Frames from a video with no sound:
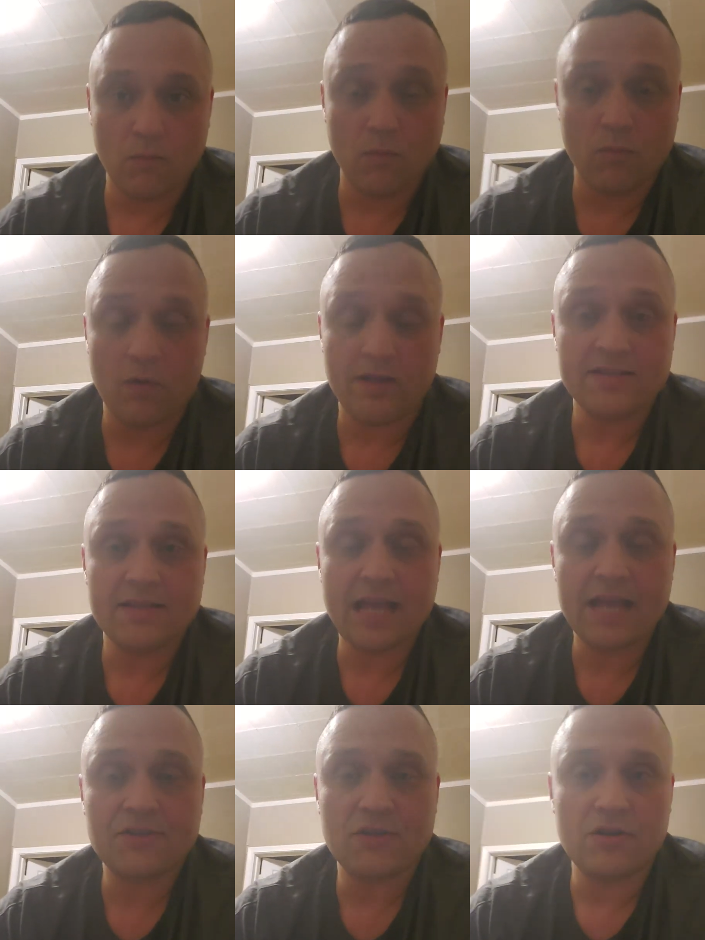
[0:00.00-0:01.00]
once
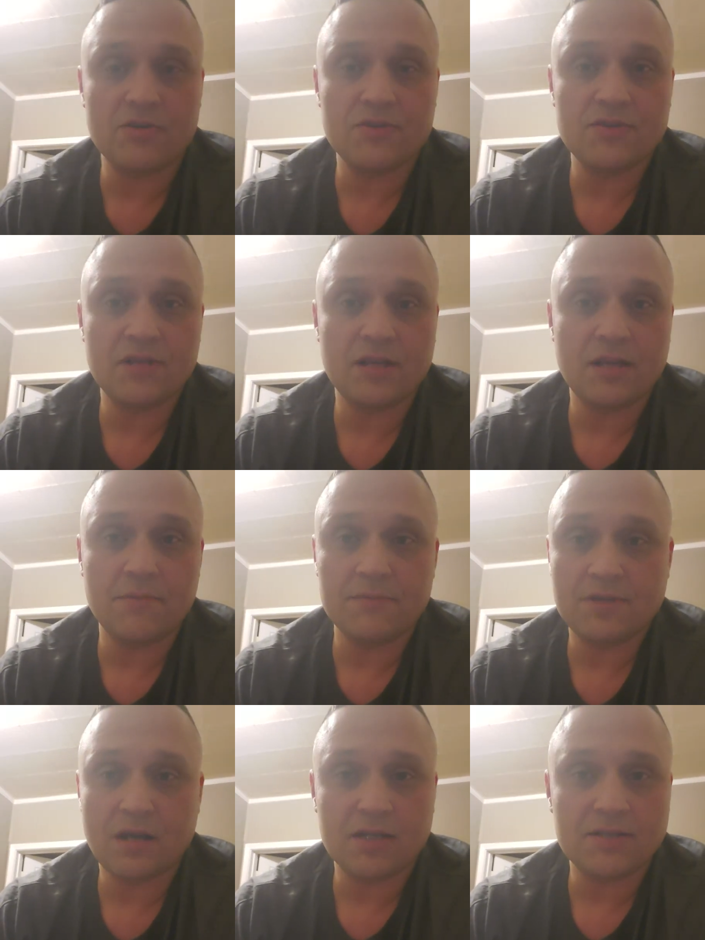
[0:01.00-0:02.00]
that turns
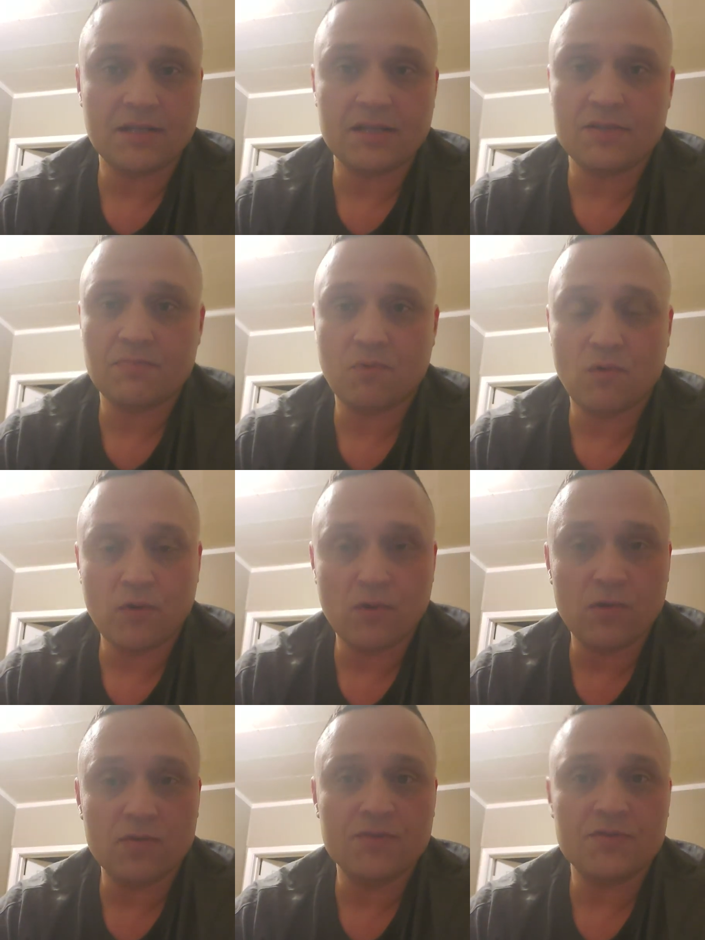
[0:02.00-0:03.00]
toxic and
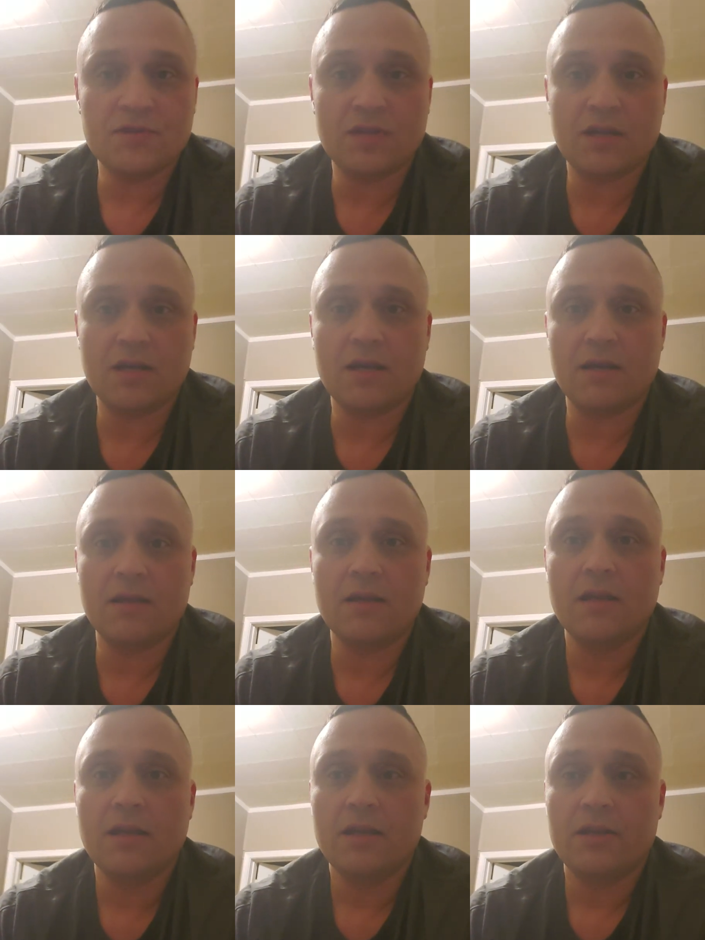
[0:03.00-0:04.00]
spoils,
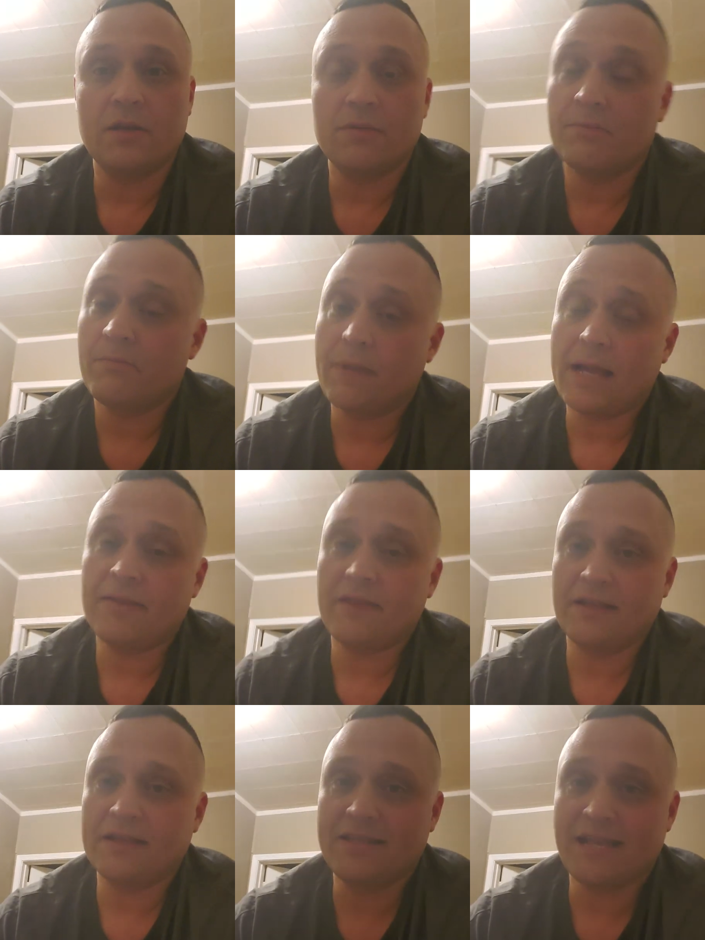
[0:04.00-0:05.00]
bad
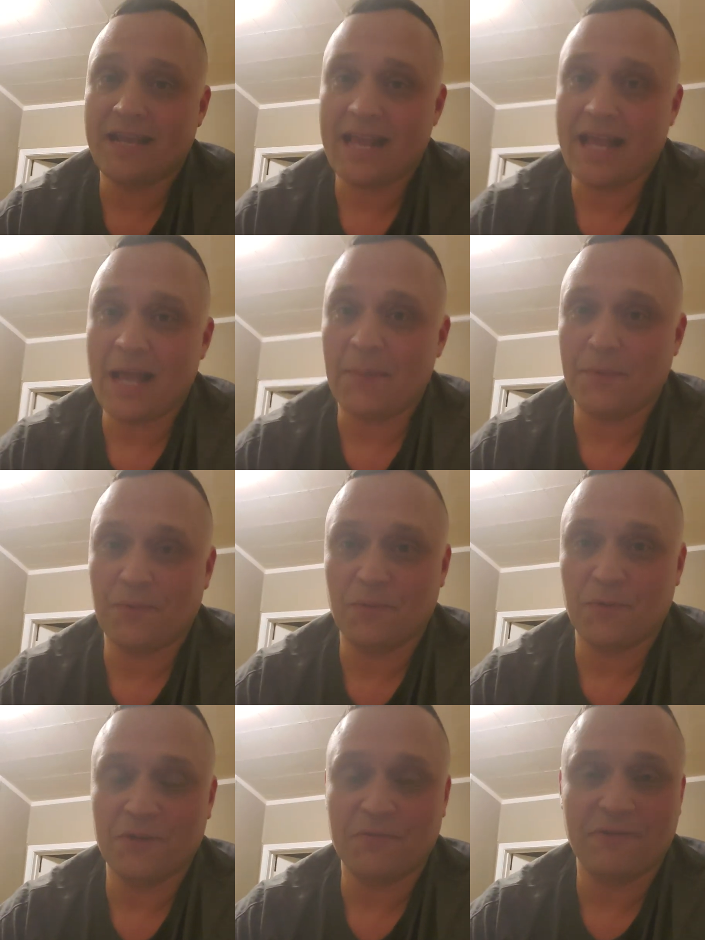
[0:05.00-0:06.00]
things can happen
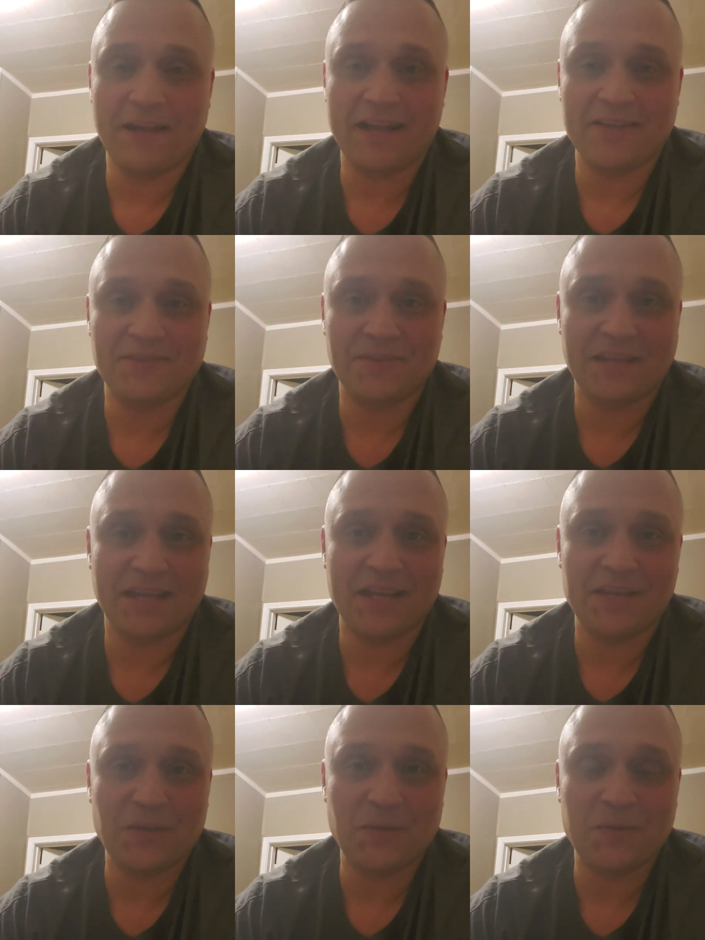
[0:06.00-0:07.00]
really fast. Okay,
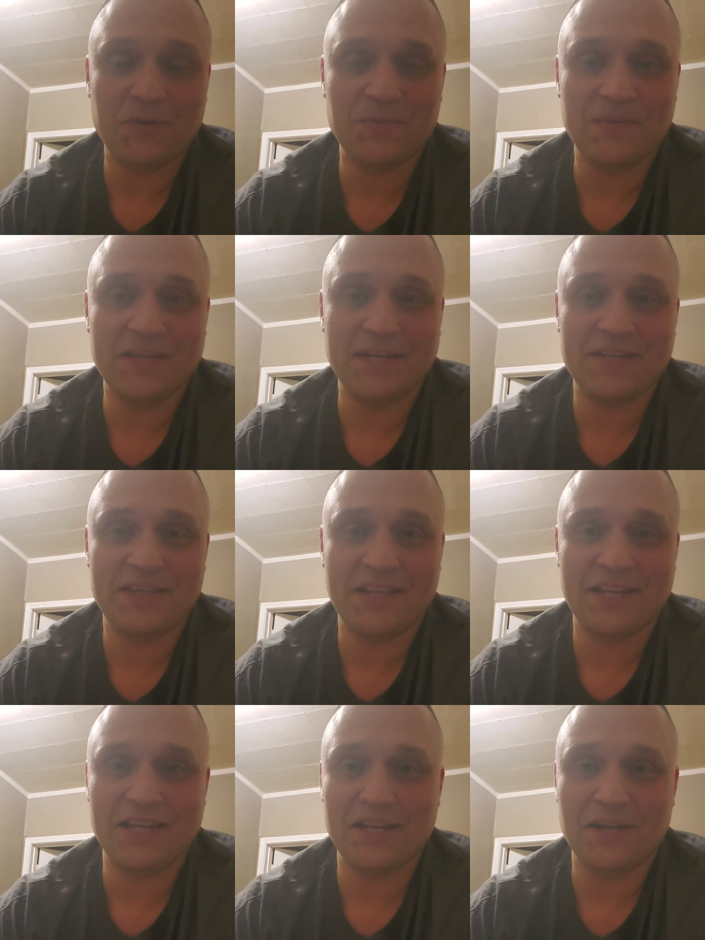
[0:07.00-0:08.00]
and you don't want to be
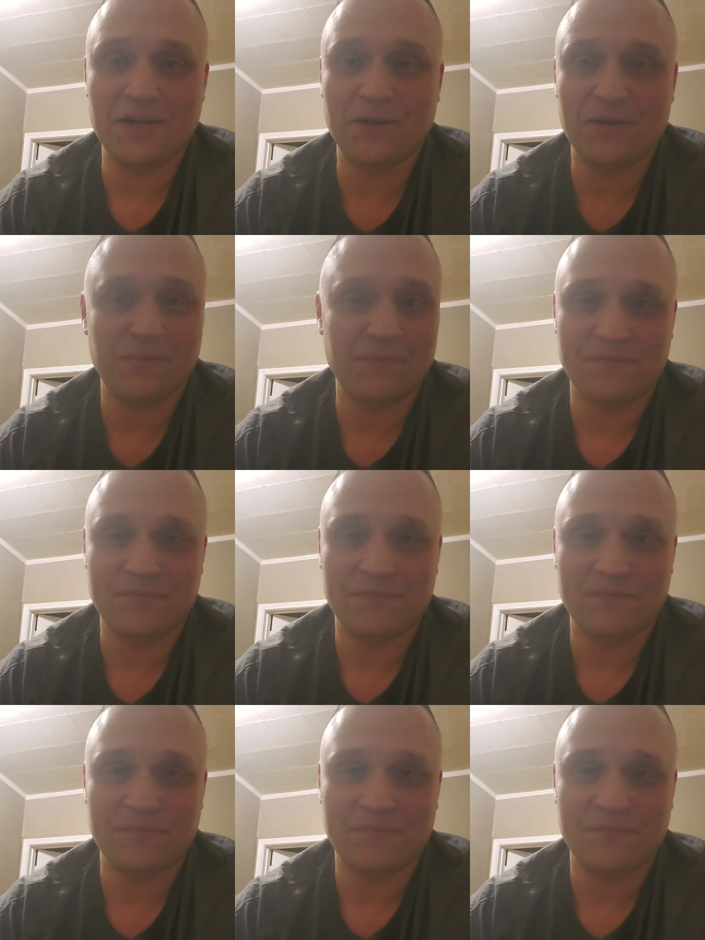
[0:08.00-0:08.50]
anything near